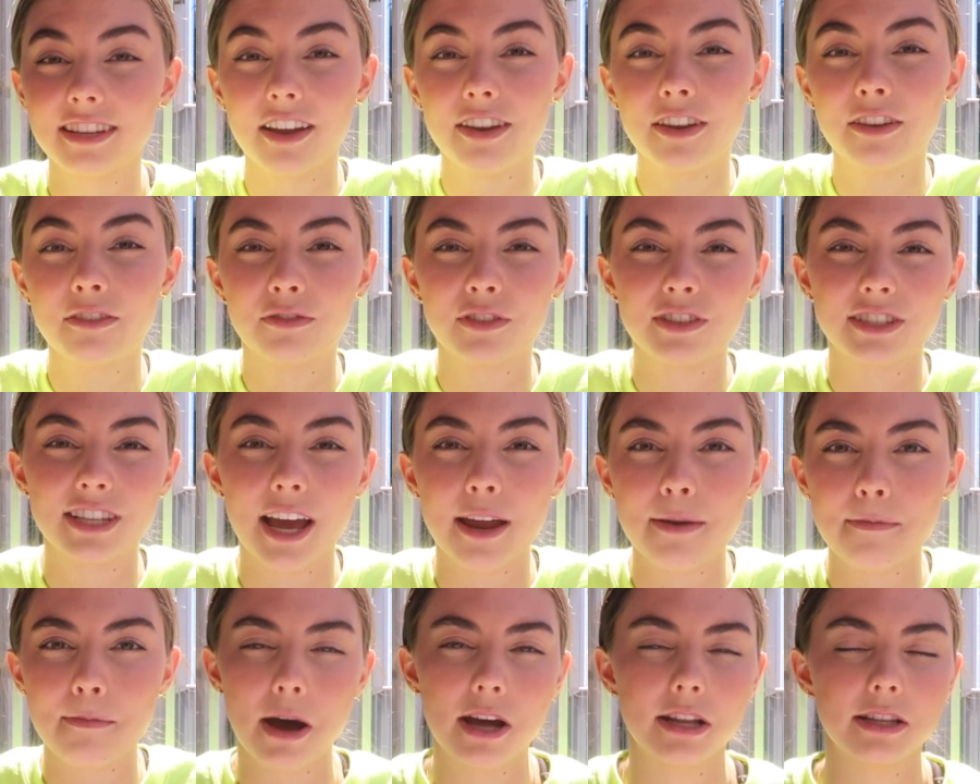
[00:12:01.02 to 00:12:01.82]
done it for
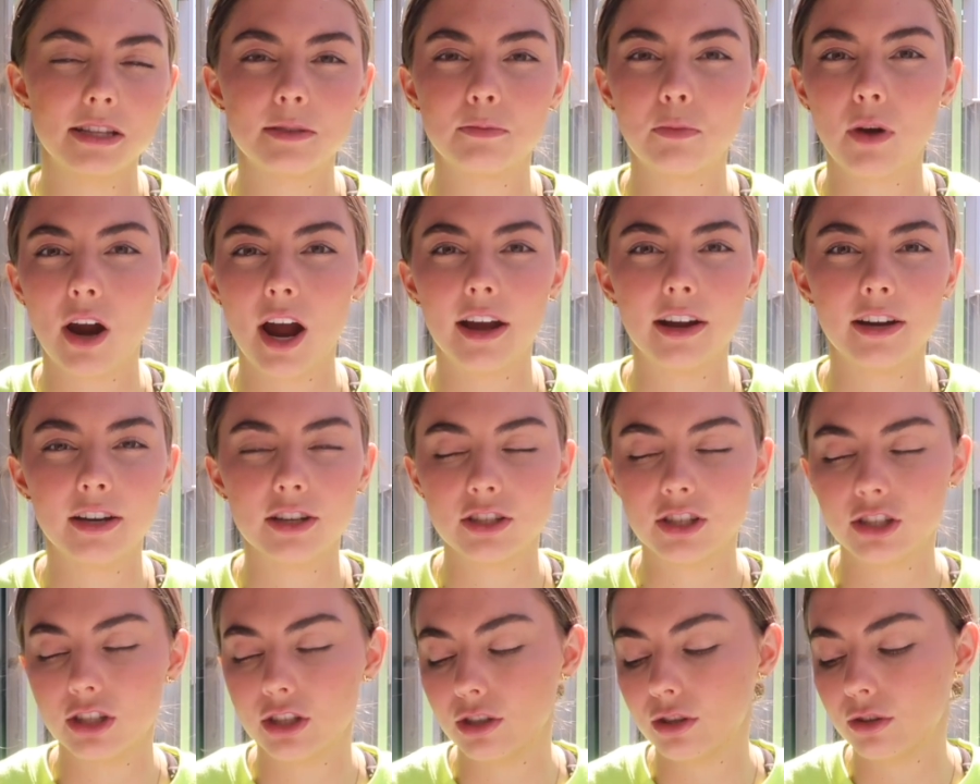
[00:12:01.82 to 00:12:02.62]
10 months
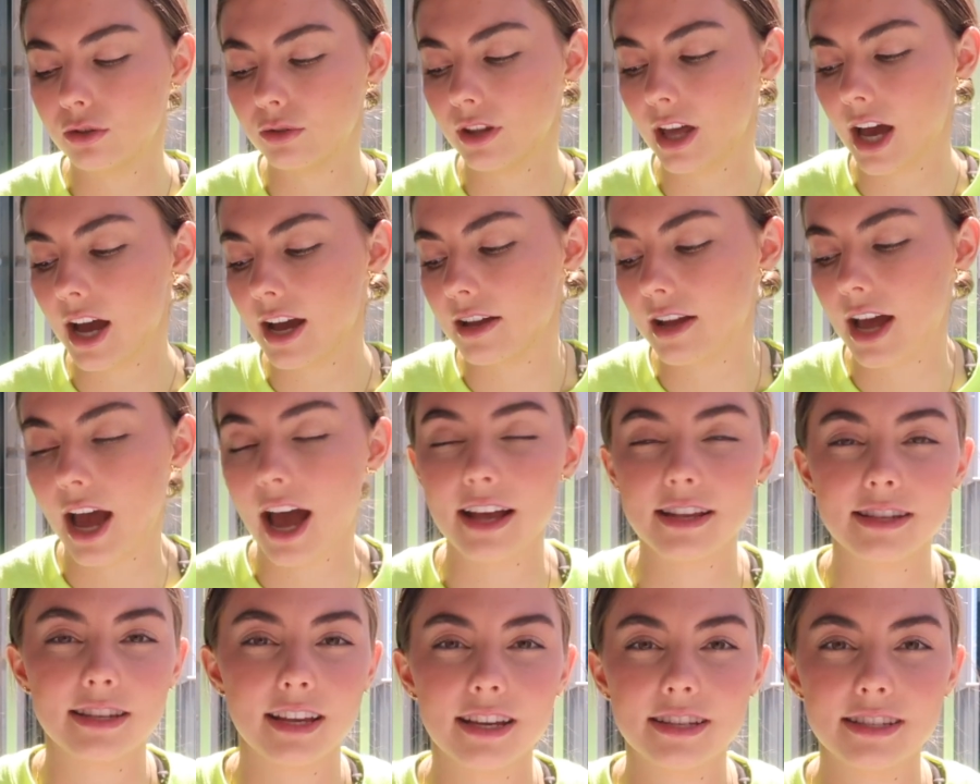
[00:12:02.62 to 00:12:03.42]
prior to that
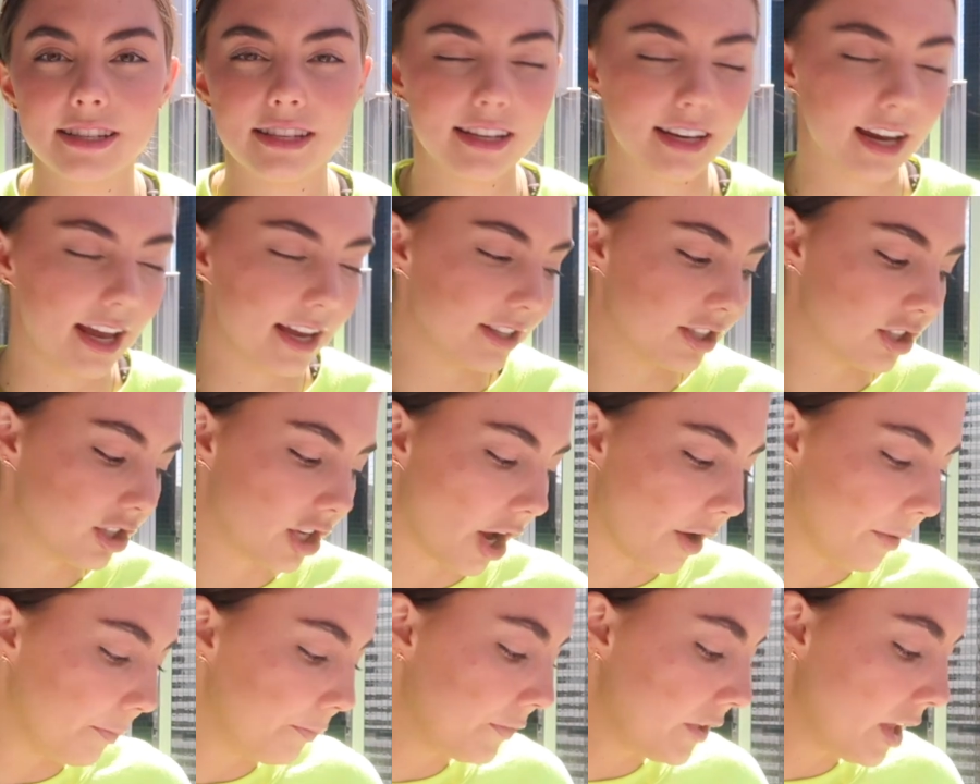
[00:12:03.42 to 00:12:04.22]
as a CNA.
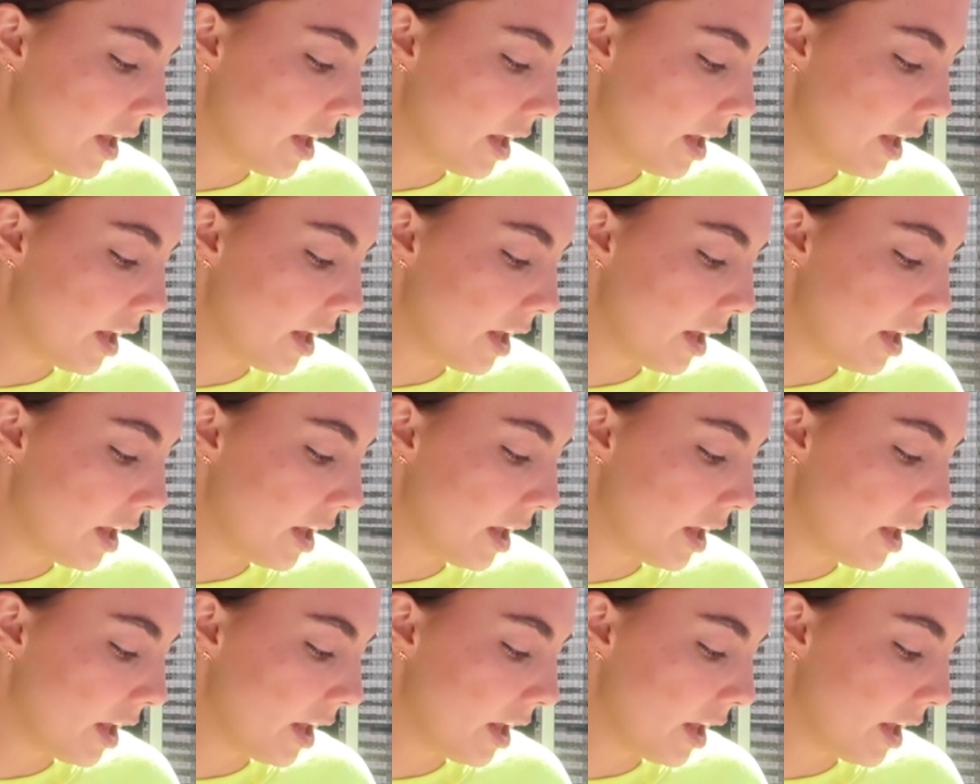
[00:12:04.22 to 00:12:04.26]
So